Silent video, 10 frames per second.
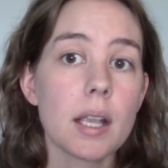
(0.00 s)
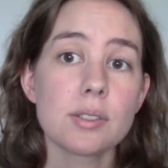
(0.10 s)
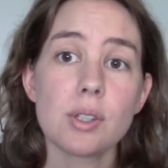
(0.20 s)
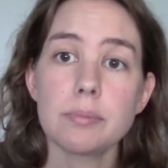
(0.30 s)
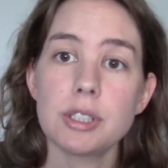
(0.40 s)

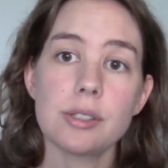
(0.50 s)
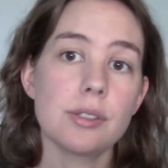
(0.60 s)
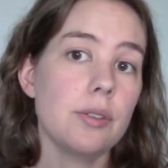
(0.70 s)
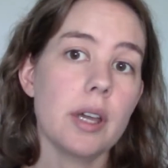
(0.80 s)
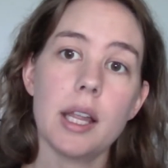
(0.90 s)
So I'm just
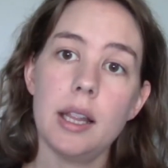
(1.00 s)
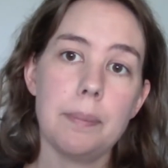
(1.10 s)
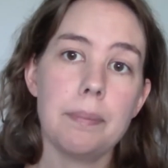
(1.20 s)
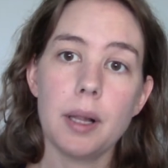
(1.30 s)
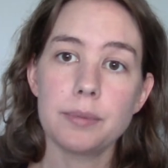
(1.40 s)
doing a
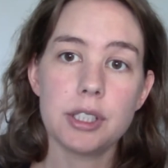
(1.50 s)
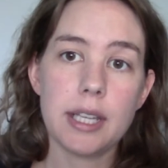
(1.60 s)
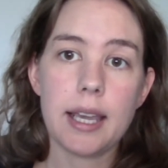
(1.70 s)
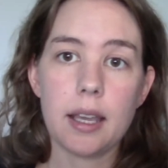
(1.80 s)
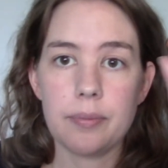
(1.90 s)
lip balm
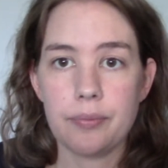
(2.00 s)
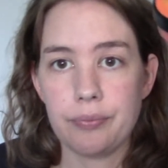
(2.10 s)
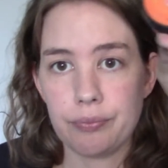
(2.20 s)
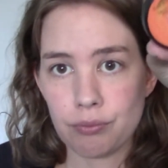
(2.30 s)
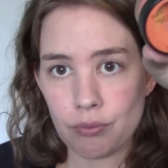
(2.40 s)
today.
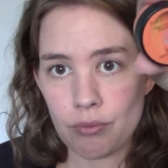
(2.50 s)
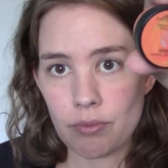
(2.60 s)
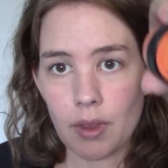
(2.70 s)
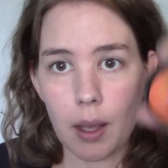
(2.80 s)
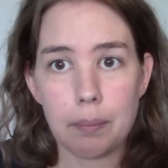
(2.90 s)

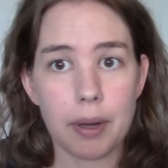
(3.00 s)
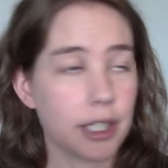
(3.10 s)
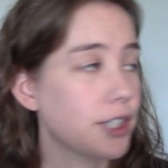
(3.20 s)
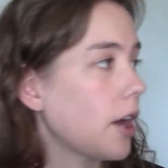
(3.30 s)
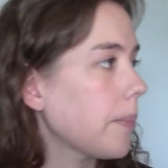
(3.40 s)
Body
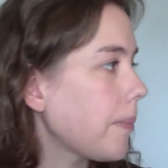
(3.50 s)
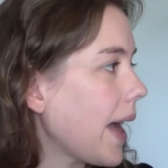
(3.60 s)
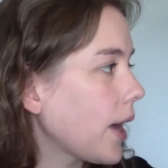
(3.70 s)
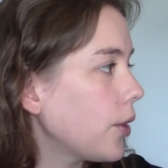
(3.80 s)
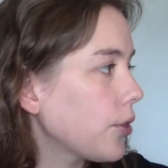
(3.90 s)
Shop
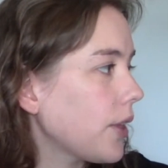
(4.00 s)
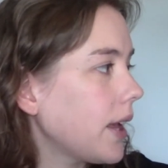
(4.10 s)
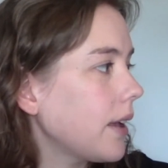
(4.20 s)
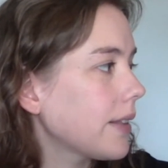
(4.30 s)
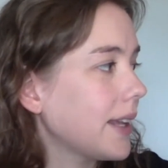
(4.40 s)
mango
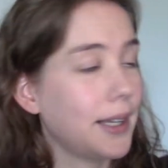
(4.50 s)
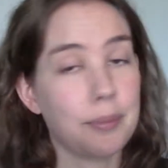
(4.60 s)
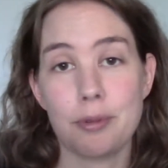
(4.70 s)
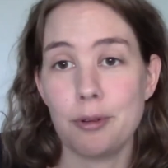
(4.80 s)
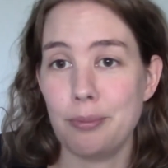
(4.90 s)
thing that I
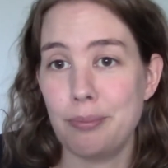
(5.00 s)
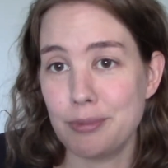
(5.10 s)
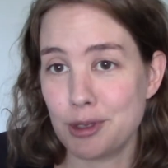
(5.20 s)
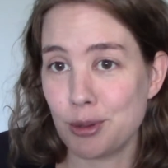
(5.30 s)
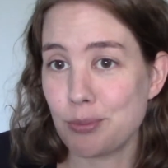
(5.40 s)

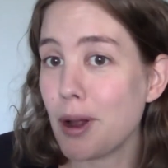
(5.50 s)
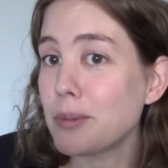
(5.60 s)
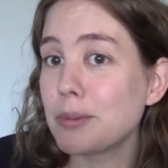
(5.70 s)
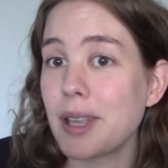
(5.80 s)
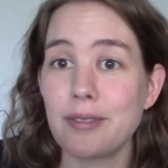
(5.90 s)
should
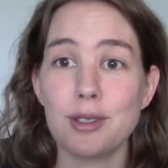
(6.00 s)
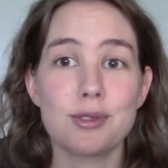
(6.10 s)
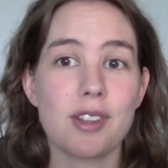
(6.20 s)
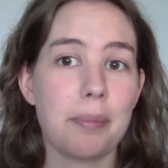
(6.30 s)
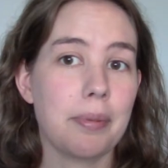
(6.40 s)
probably have
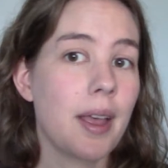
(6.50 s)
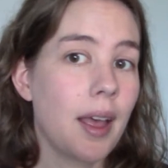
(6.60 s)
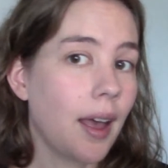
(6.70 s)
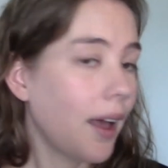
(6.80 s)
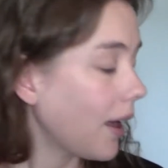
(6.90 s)
used up
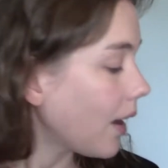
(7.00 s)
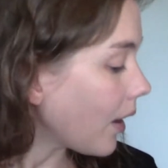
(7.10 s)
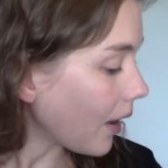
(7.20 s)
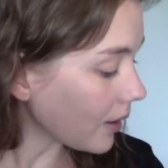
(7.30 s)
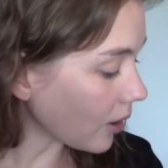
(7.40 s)

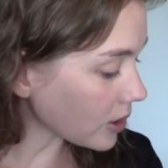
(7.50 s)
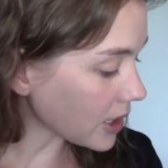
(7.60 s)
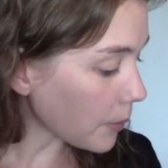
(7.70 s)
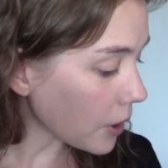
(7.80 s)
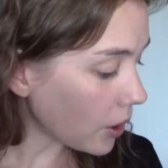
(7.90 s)
a long
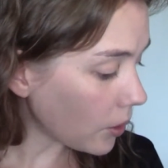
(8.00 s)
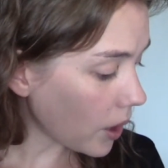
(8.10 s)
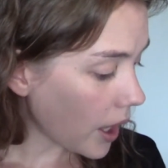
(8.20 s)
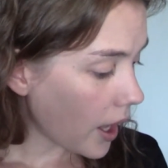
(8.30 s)
time ago.